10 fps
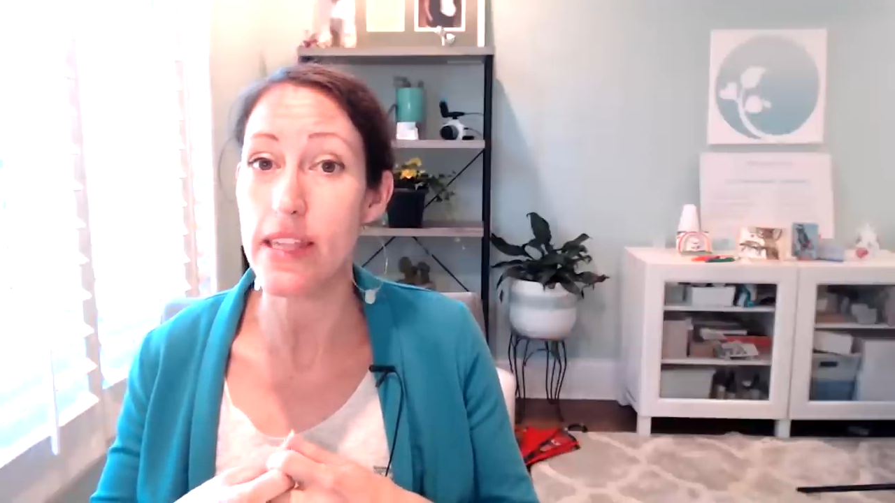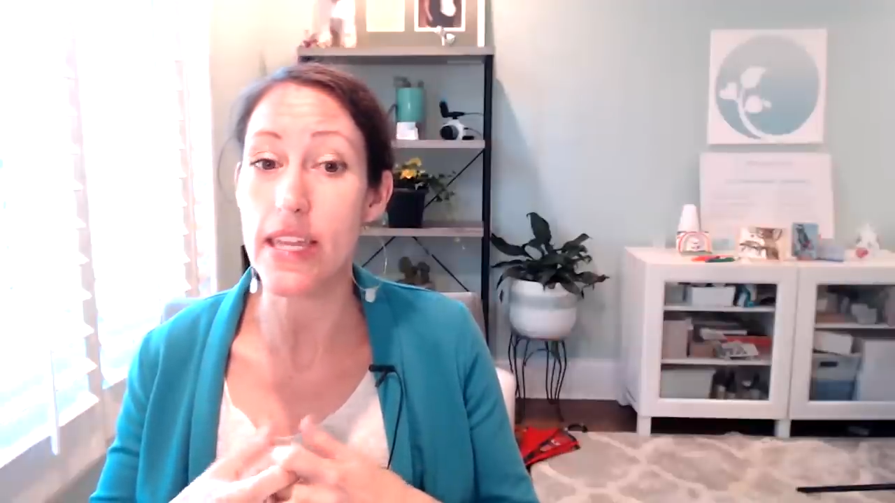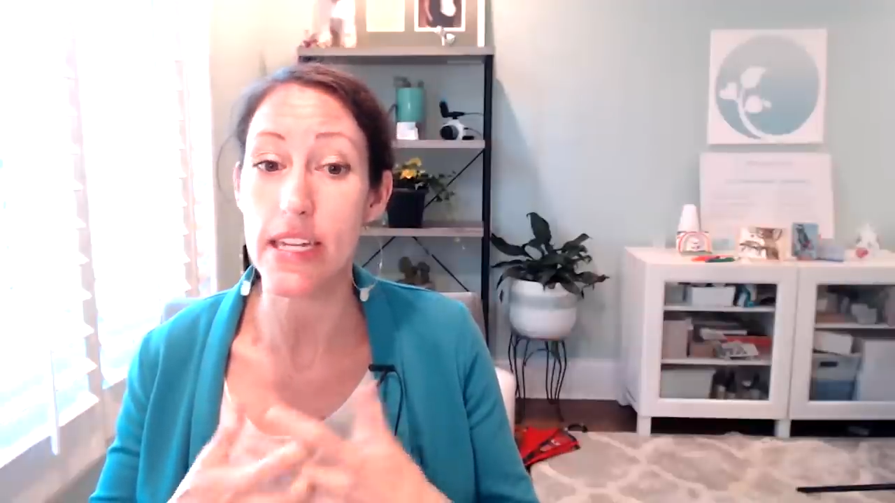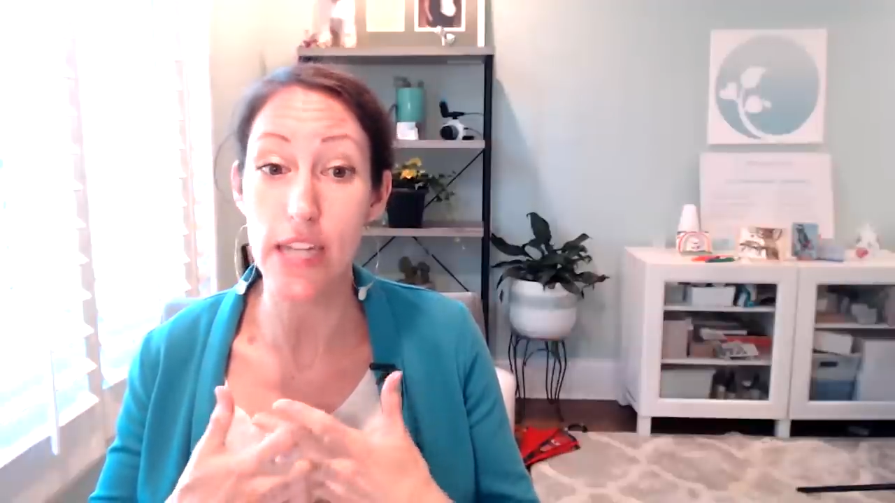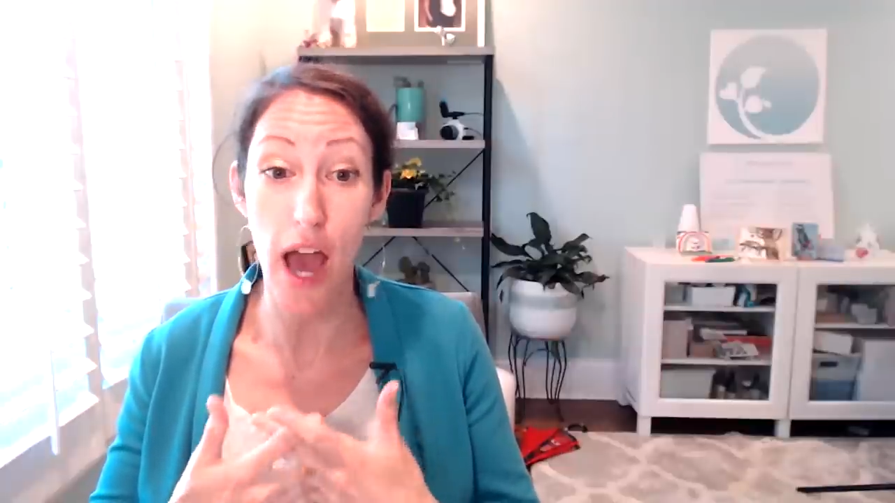
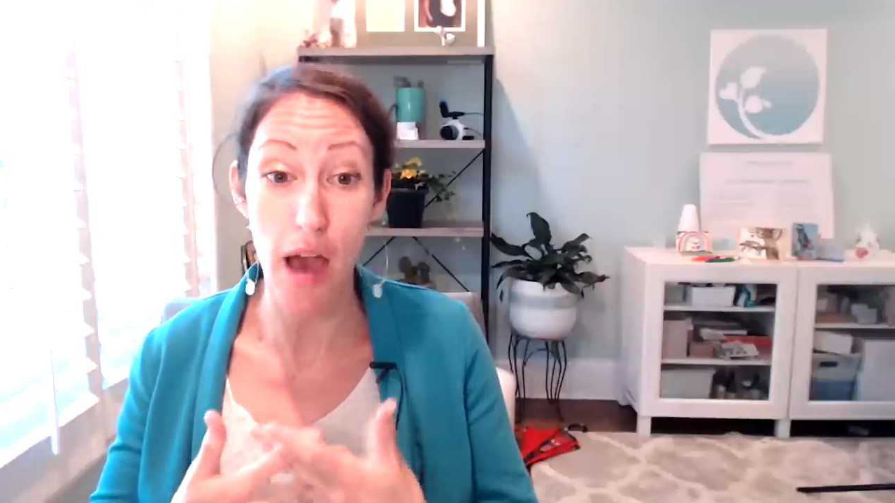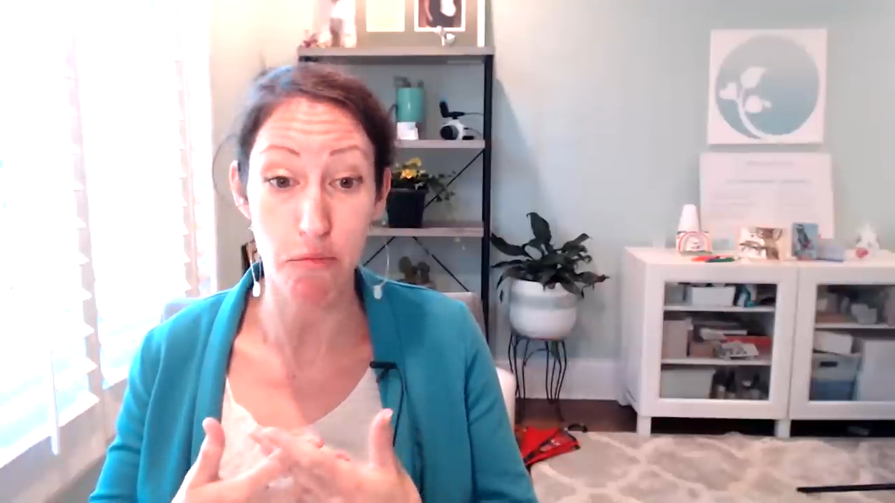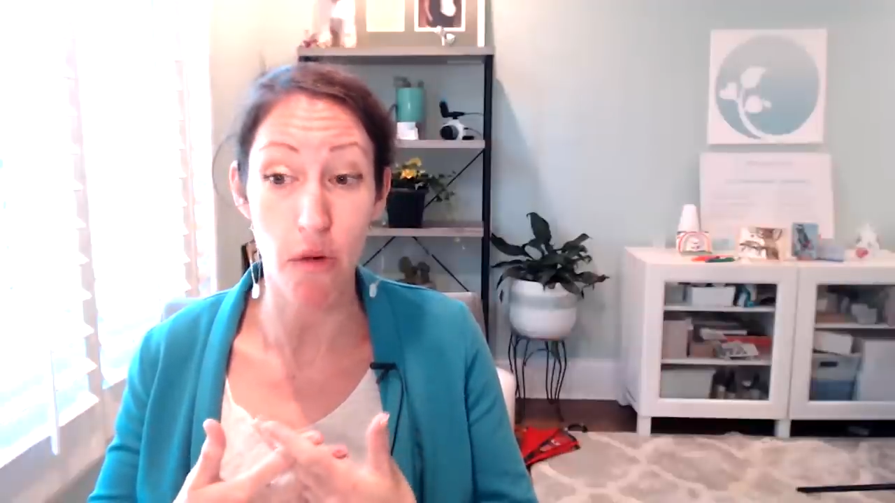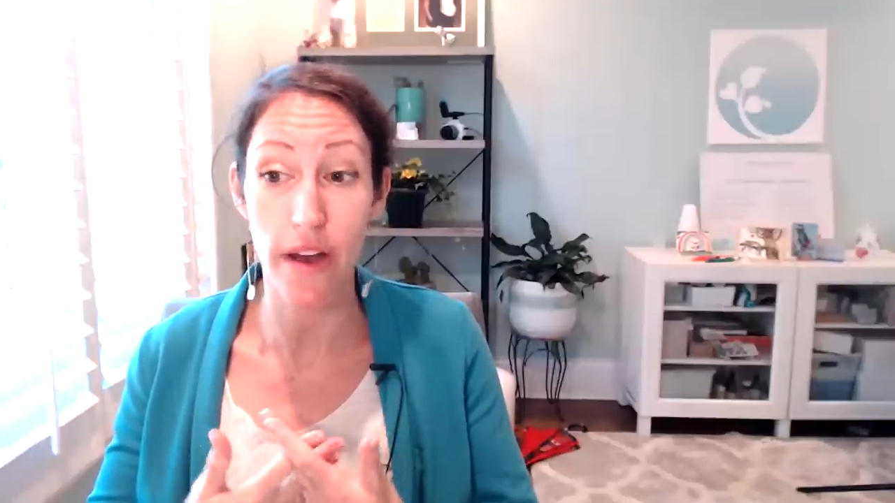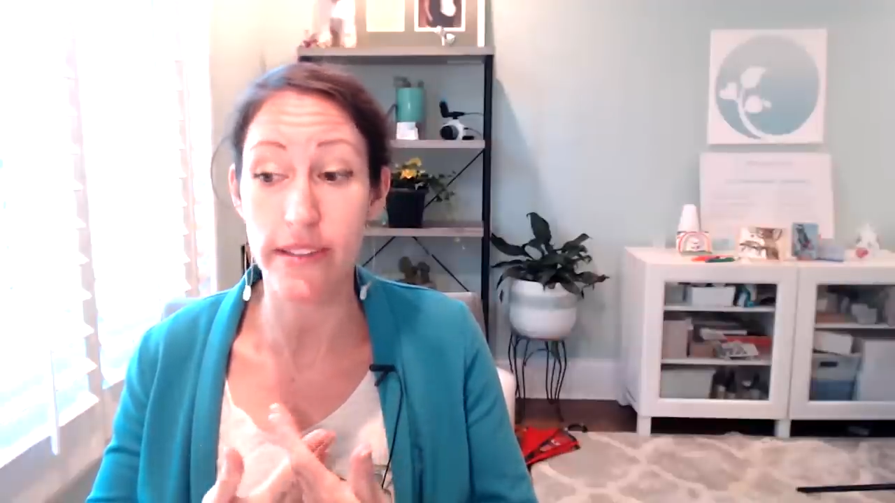the top
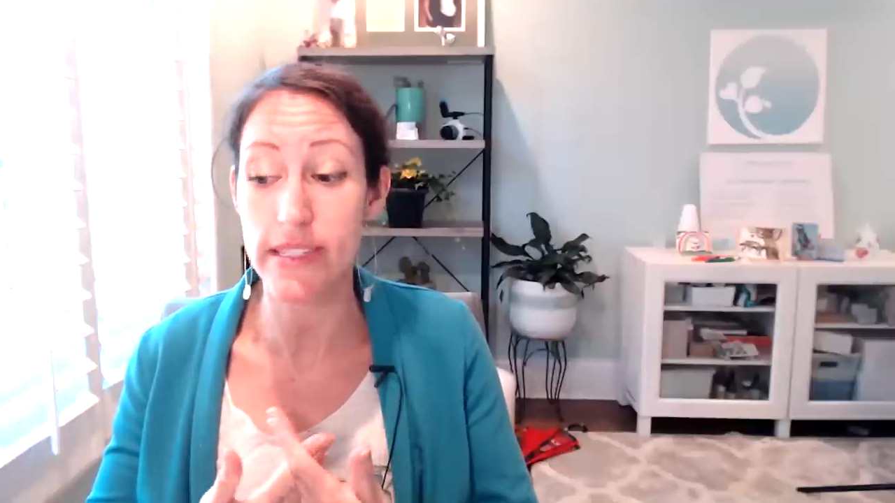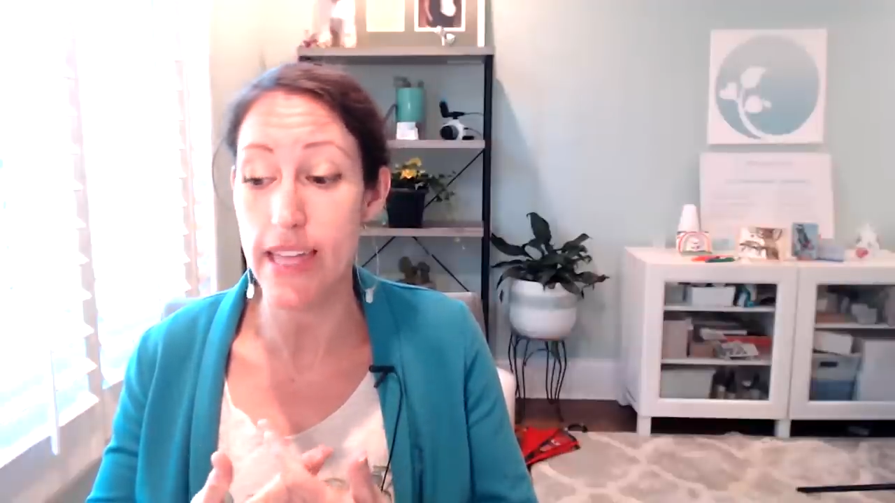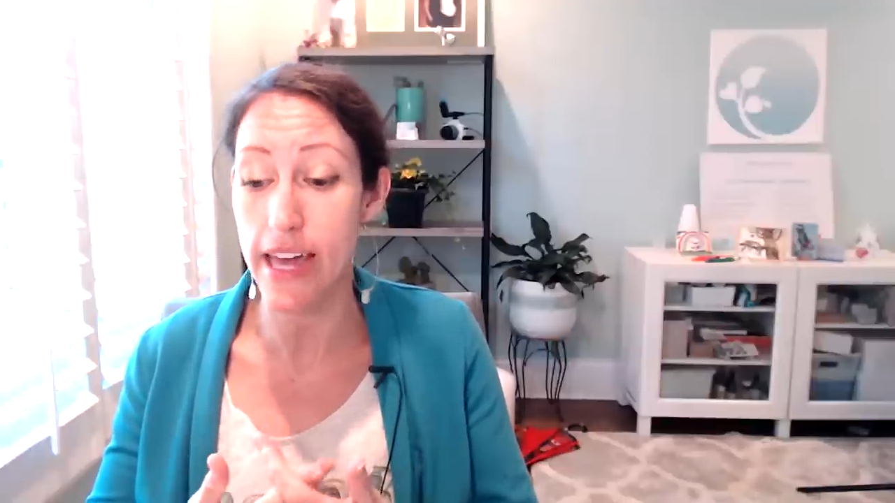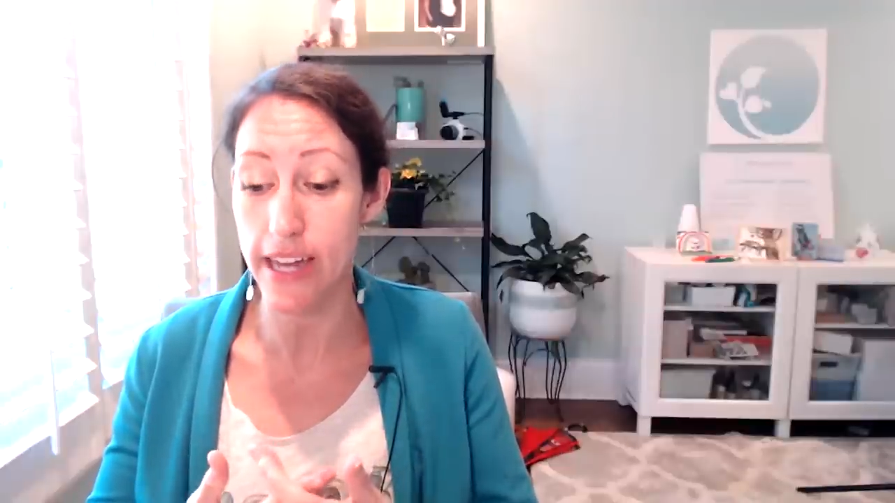ones that